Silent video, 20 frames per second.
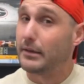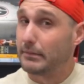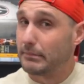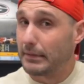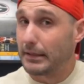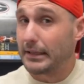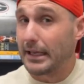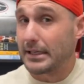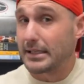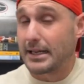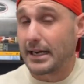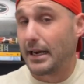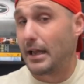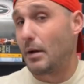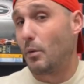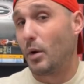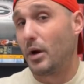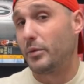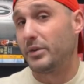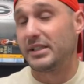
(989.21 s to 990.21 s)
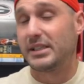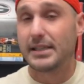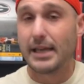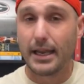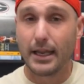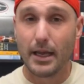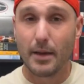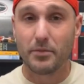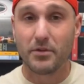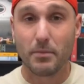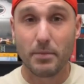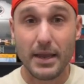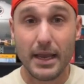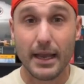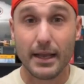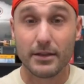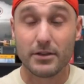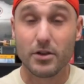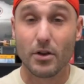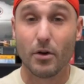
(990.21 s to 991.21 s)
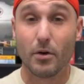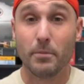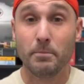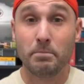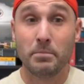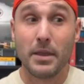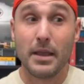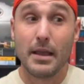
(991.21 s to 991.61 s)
Like, that's kind of what it was setting up to be. And so